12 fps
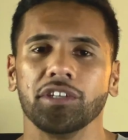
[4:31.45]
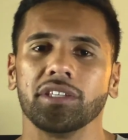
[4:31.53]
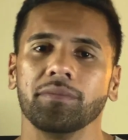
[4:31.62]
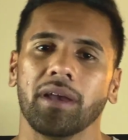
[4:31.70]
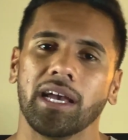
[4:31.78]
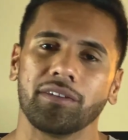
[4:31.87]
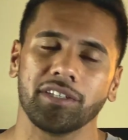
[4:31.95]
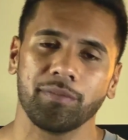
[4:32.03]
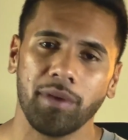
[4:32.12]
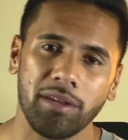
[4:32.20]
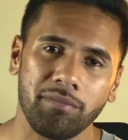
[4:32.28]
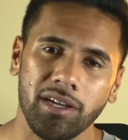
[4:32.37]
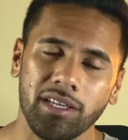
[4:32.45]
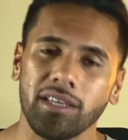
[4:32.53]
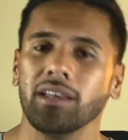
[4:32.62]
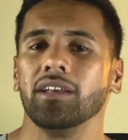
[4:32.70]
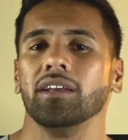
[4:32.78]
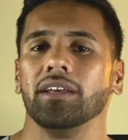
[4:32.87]
him how to spend money
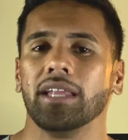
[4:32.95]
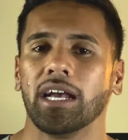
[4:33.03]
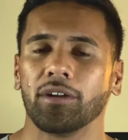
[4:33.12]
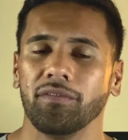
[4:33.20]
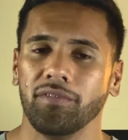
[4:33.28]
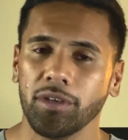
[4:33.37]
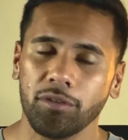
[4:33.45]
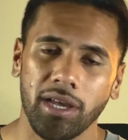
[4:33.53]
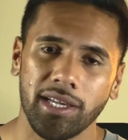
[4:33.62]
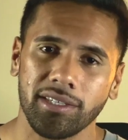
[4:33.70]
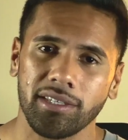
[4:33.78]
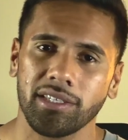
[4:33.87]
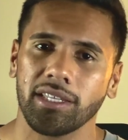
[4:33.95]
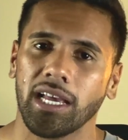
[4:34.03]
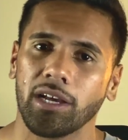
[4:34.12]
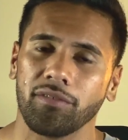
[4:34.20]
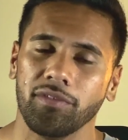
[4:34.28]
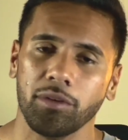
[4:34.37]
and how to view assets and
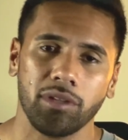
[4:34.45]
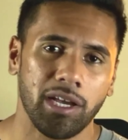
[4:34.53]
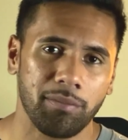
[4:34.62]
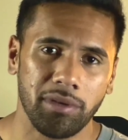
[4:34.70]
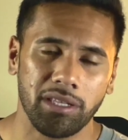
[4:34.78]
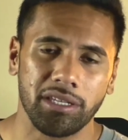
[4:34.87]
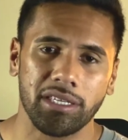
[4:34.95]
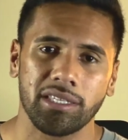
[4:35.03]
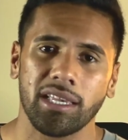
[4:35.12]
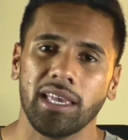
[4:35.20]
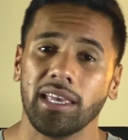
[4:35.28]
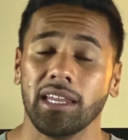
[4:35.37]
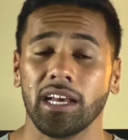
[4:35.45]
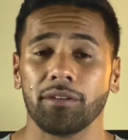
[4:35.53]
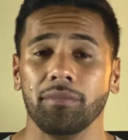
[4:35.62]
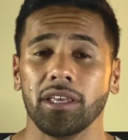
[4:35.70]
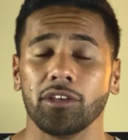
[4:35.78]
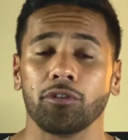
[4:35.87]
how to view liabilities and how to
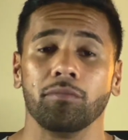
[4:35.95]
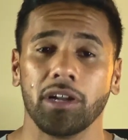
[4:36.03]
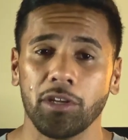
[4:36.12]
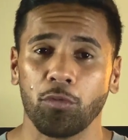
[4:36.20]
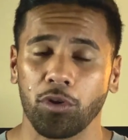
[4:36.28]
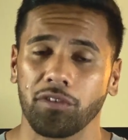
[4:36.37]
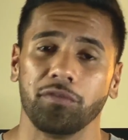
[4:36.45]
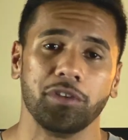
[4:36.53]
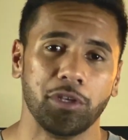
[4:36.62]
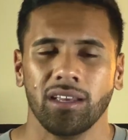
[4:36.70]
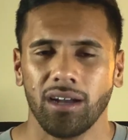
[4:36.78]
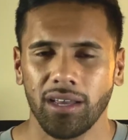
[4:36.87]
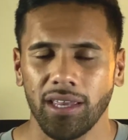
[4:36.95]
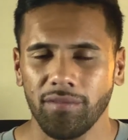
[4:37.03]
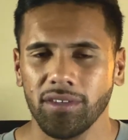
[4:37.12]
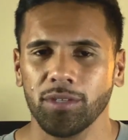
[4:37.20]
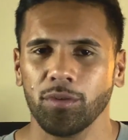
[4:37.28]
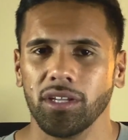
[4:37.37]
make your money work for you. I have
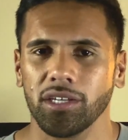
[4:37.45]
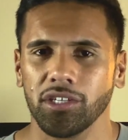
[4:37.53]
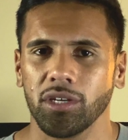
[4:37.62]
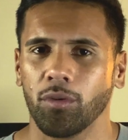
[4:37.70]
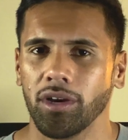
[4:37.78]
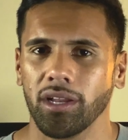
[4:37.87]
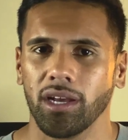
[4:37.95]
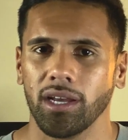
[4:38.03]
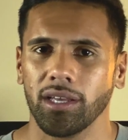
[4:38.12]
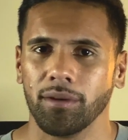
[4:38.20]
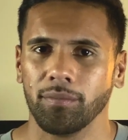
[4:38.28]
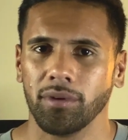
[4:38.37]
this one actually quite high up,